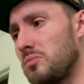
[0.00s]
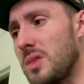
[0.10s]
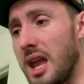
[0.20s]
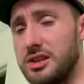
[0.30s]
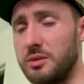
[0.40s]

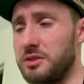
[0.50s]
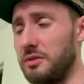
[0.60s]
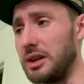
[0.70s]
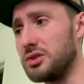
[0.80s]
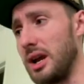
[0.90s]
in terms of
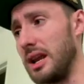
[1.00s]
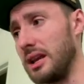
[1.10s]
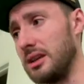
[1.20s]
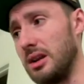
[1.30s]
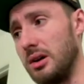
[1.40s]
like
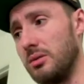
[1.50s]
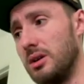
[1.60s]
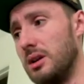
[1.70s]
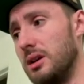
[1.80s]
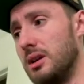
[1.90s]
trading,
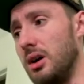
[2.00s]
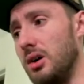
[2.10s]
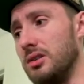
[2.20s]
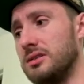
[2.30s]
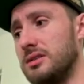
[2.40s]

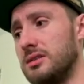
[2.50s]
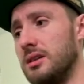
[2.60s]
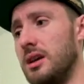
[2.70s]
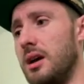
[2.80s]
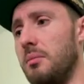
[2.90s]
alts.
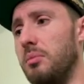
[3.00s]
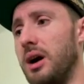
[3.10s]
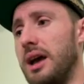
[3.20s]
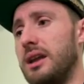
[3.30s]
But